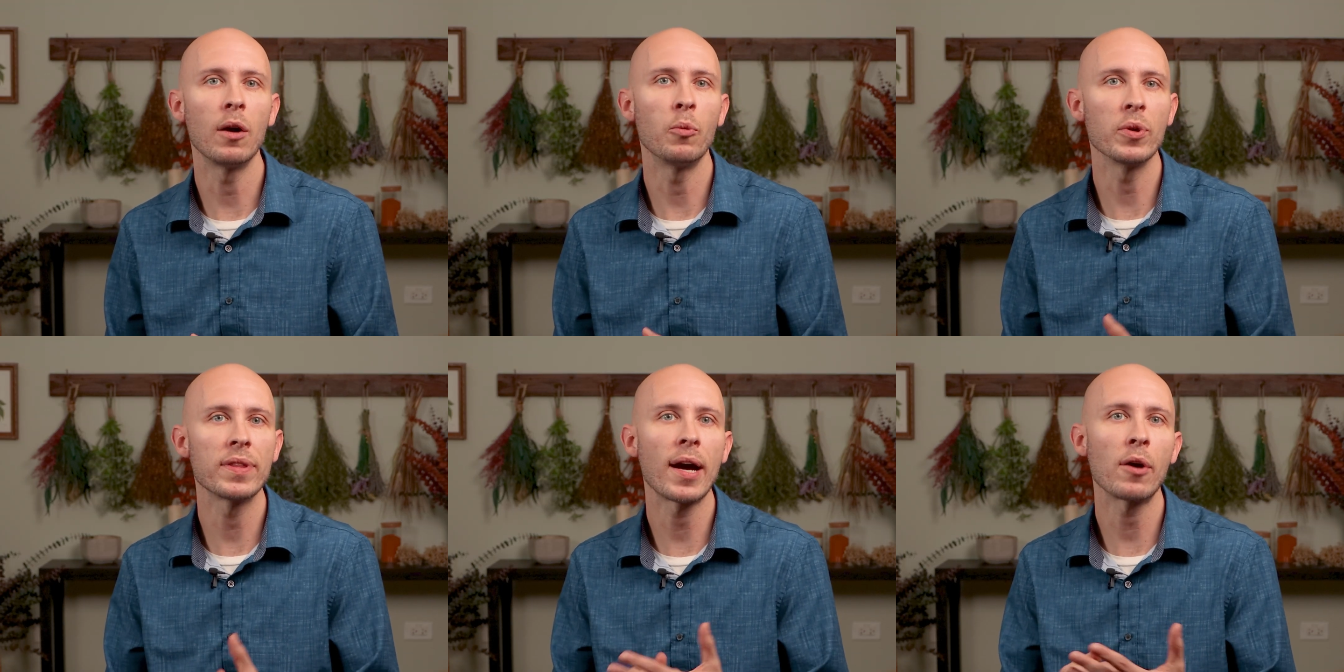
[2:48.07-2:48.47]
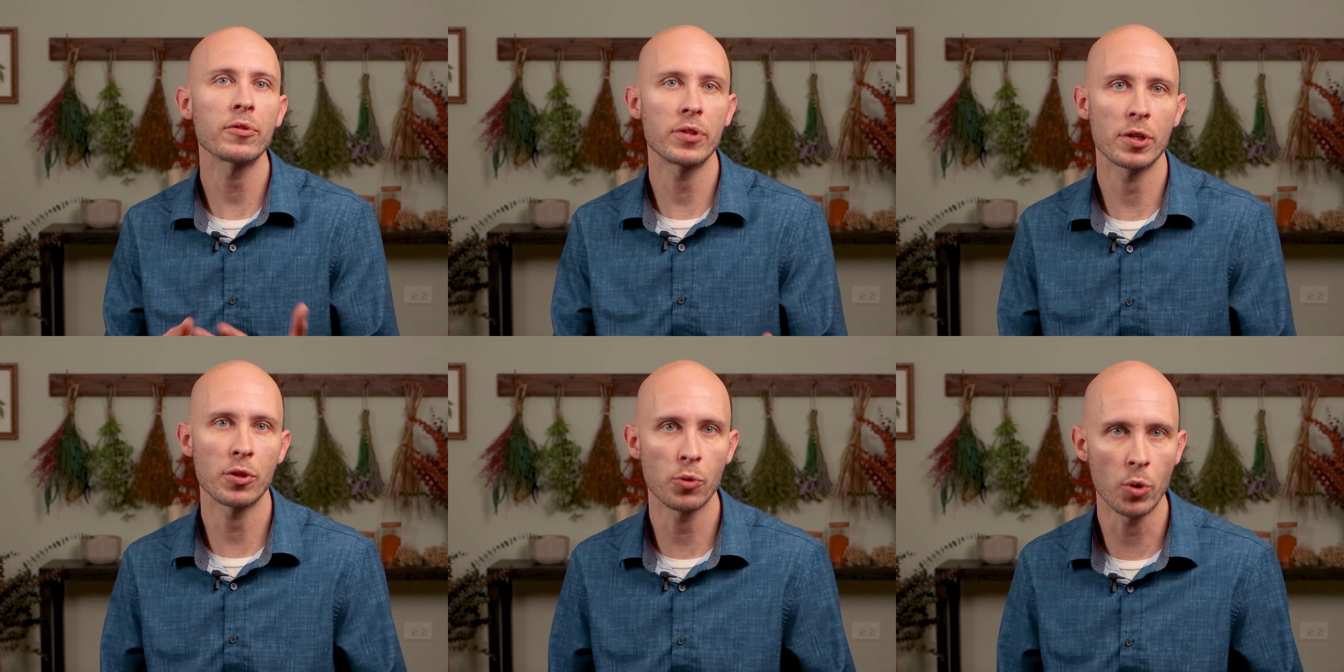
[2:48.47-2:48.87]

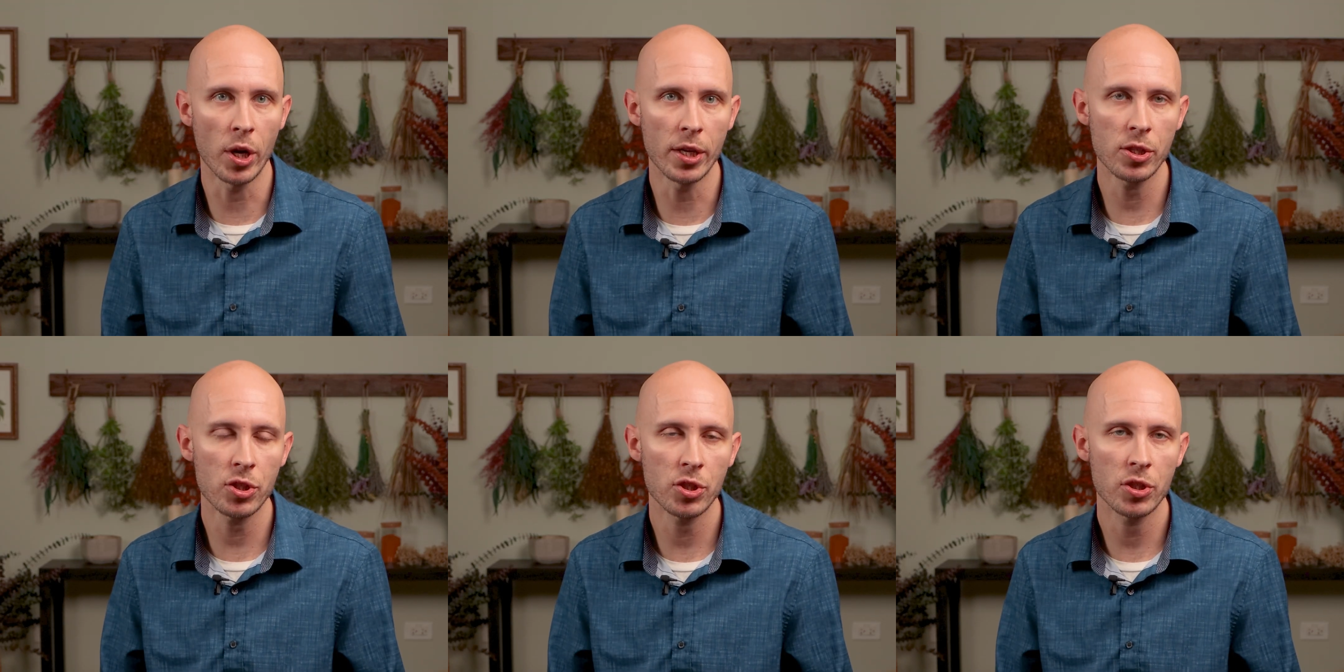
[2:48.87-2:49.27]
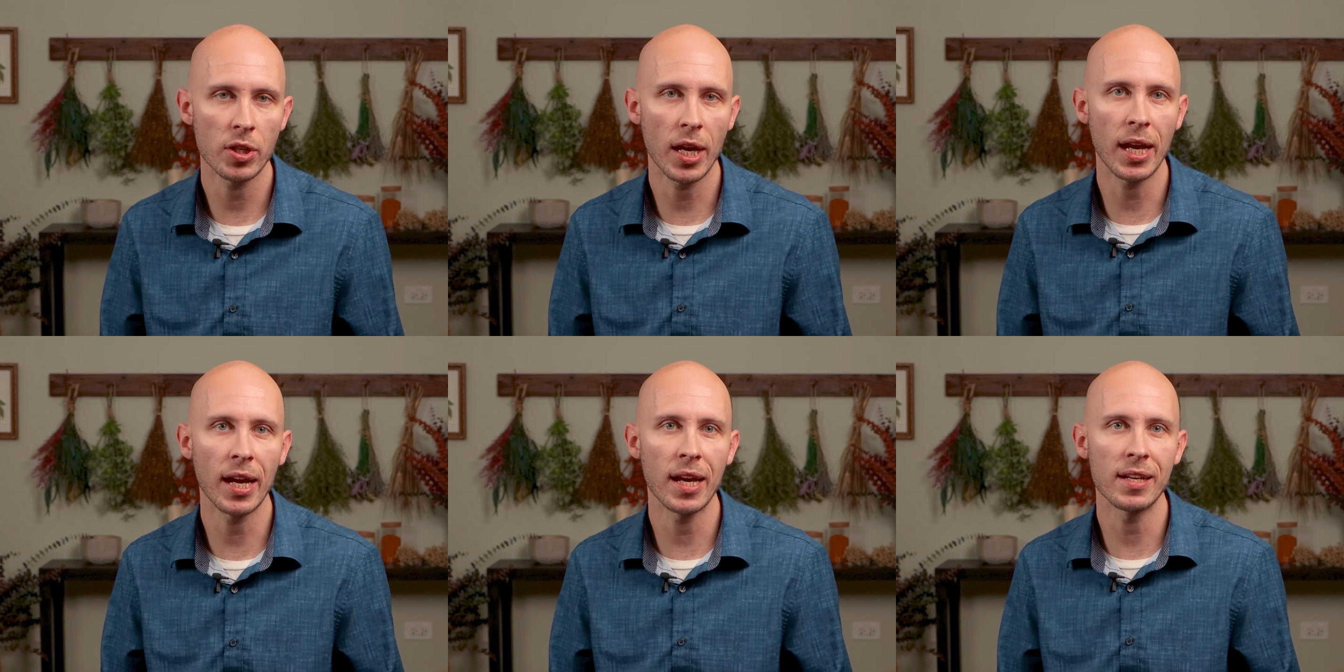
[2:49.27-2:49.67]
without the crunch
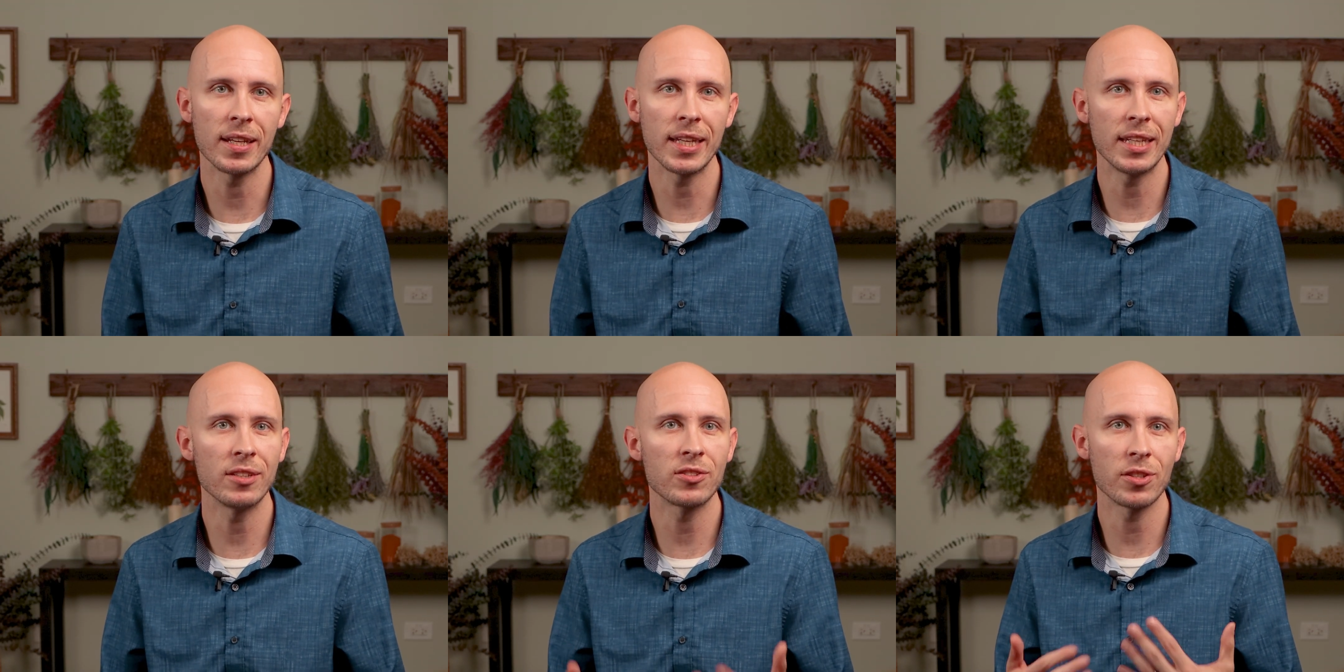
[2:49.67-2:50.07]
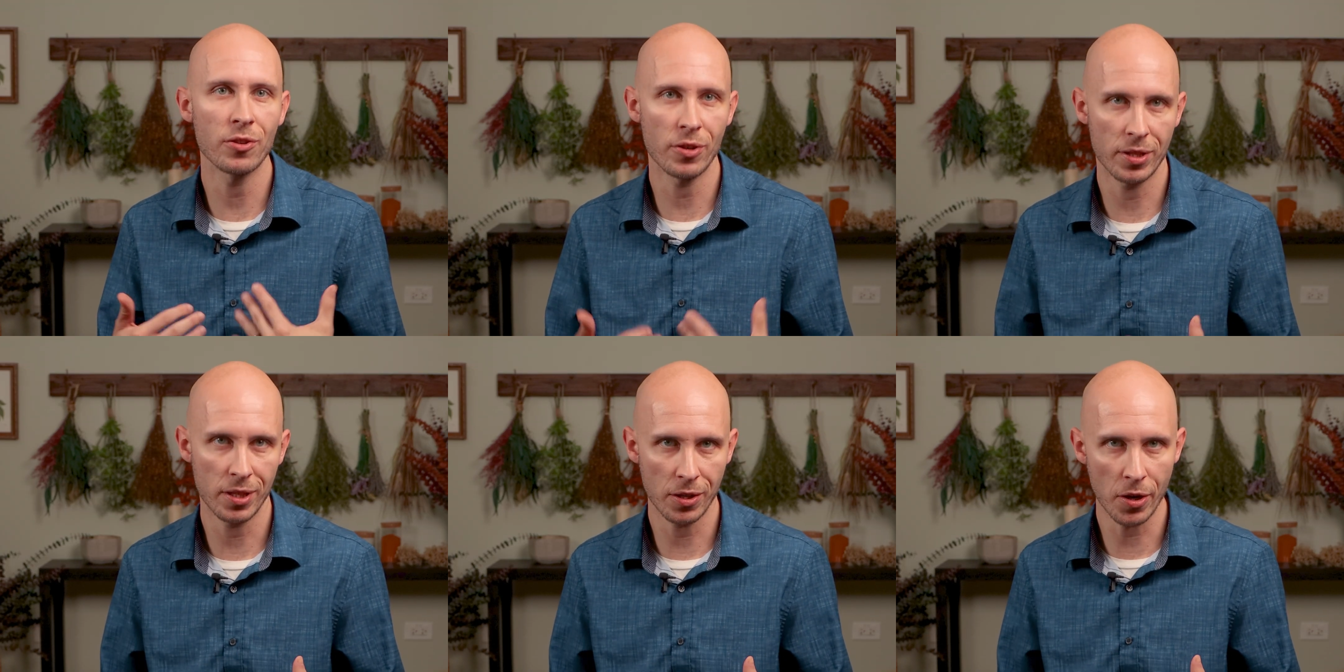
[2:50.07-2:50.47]
and
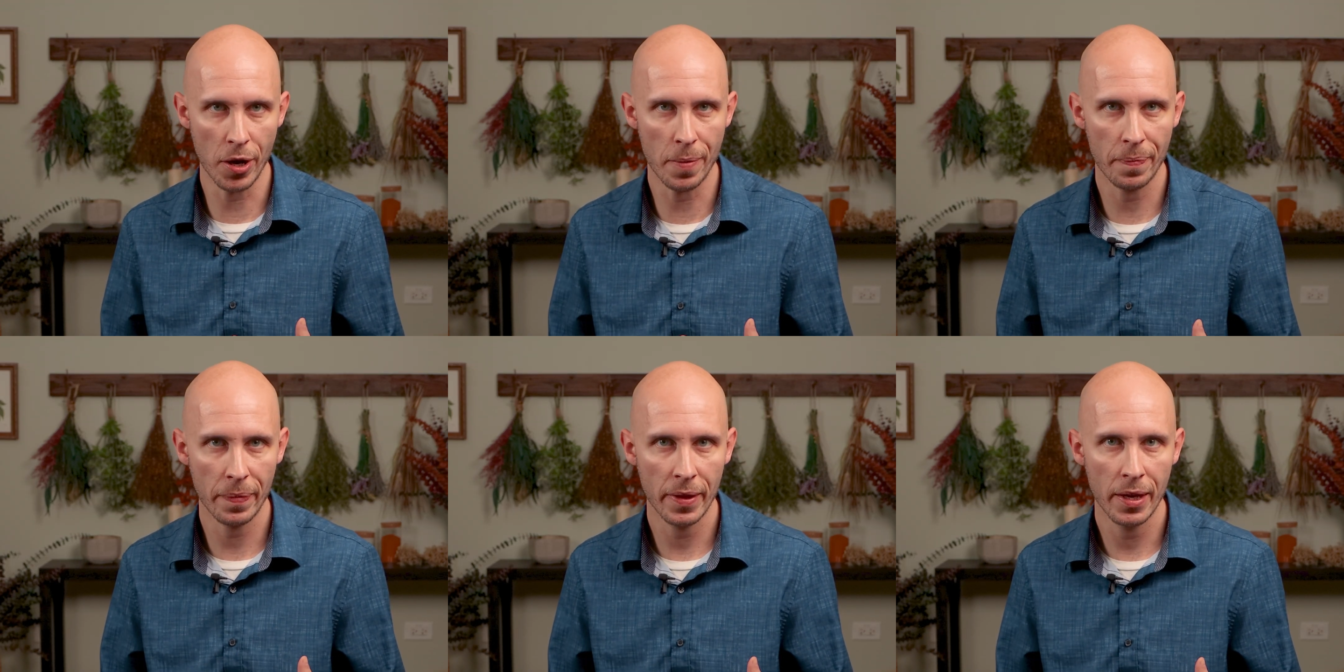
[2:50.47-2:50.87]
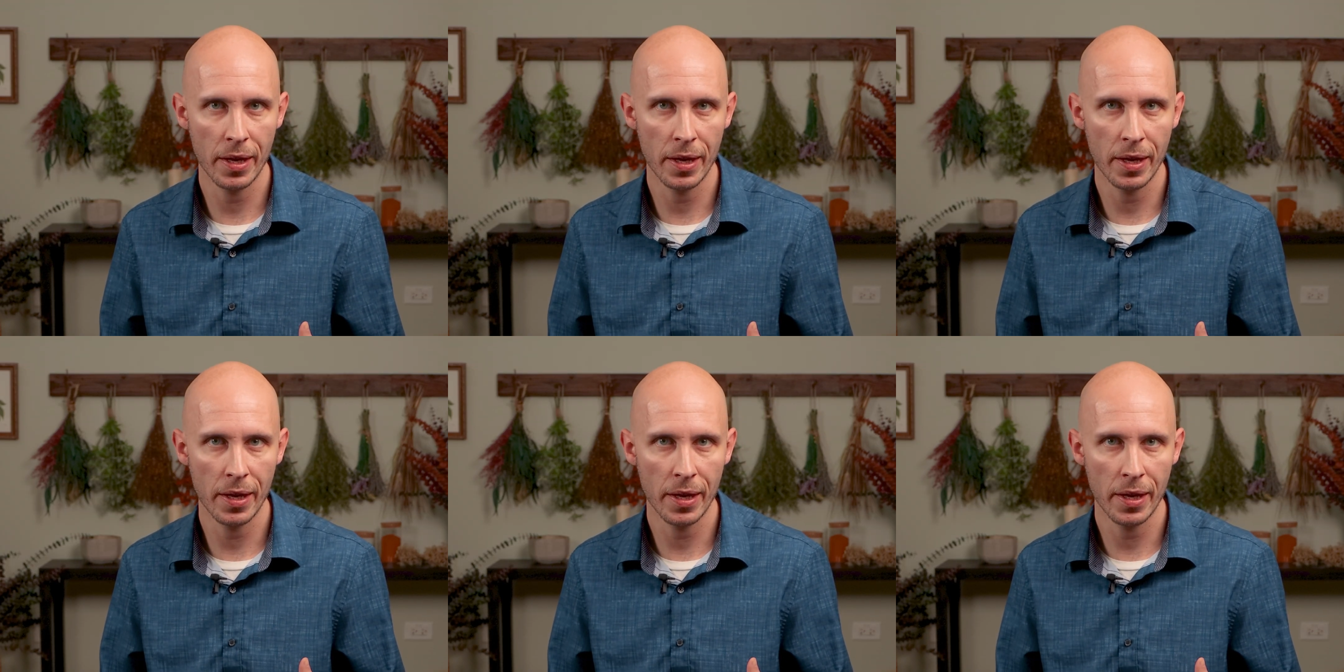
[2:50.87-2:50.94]
easier on the gut.